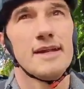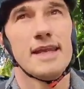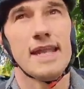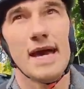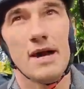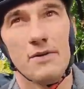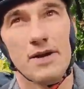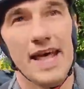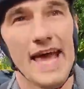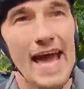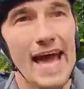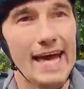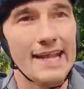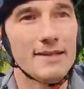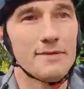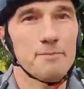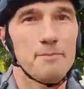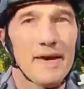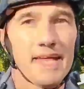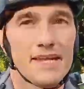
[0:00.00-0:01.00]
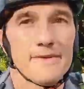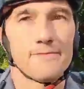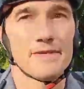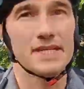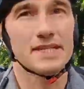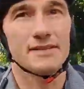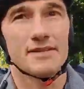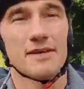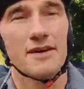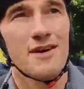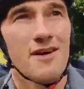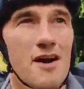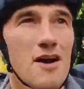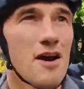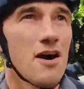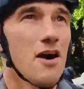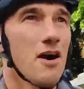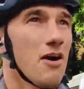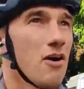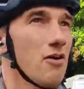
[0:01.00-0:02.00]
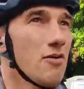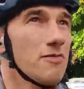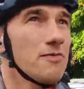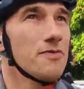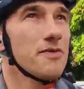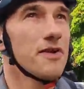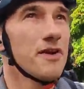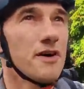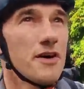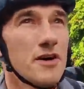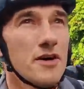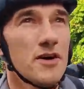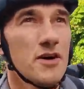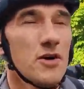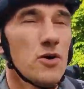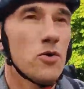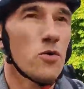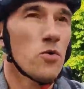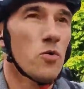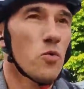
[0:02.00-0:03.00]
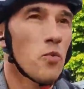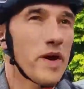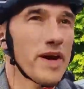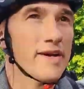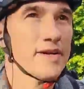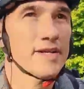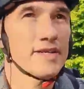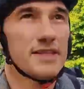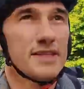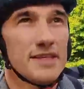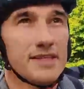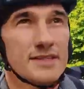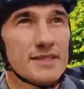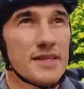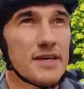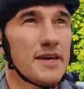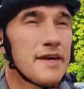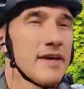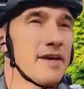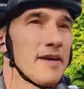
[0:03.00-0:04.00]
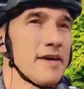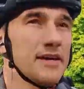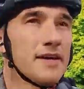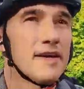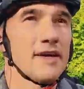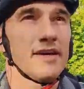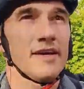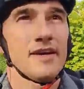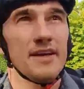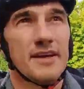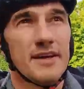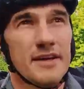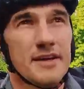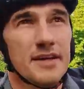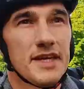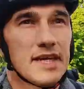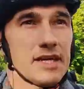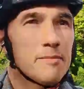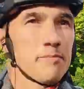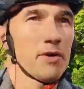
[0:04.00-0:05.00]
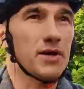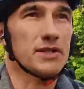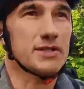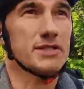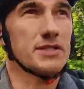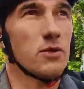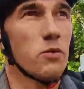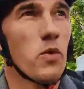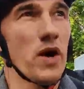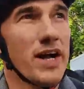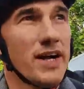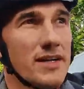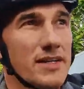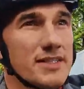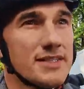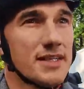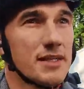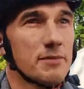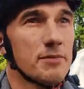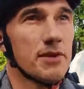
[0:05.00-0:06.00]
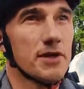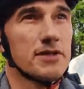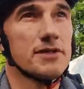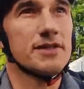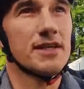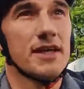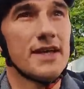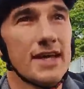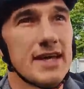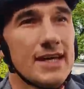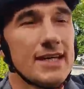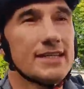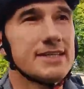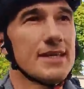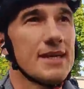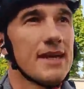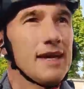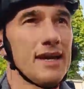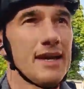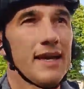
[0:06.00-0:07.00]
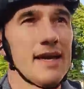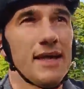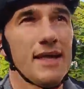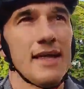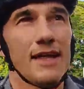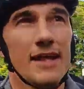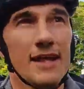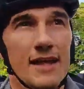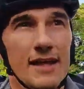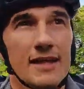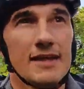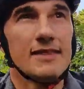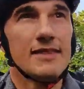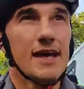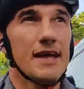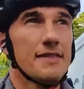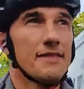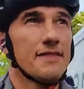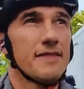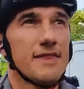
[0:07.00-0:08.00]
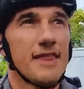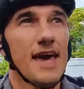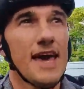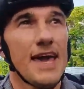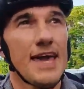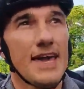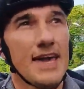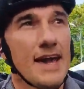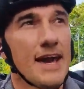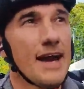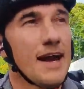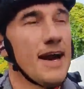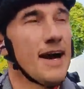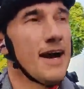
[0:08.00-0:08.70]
Now, an added benefit of wearing these earbuds, the wireless earbuds, is that they